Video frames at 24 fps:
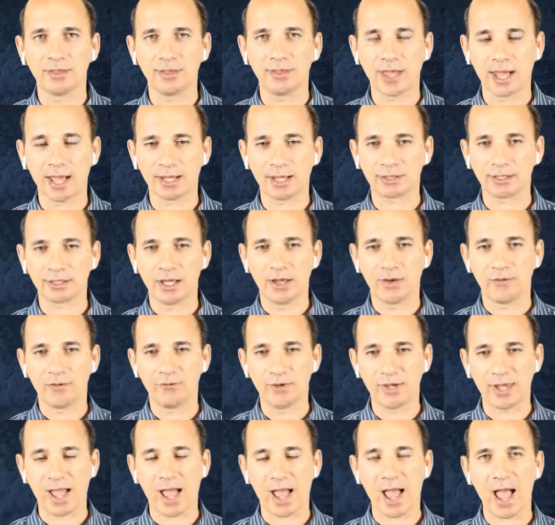that
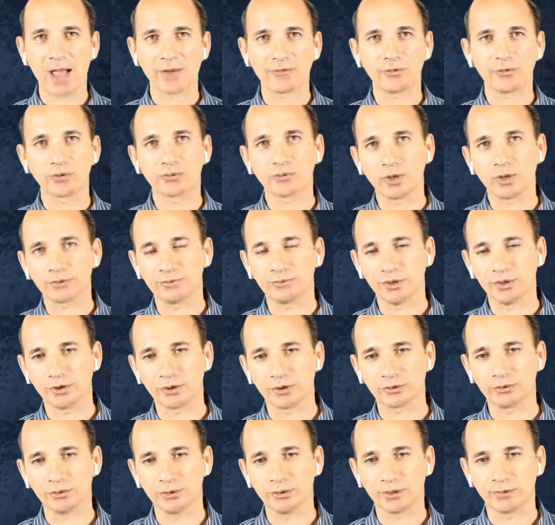we have for what we
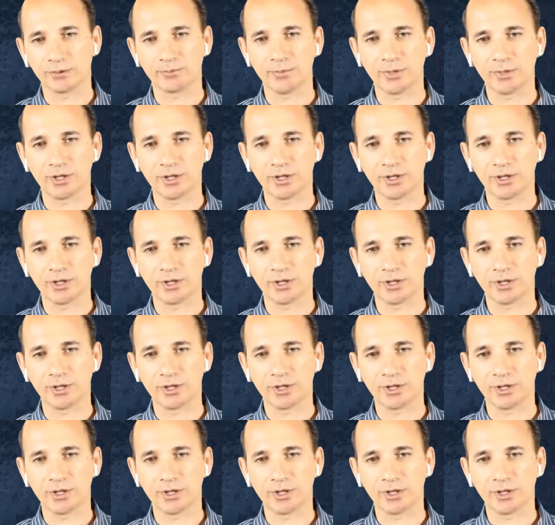are doing.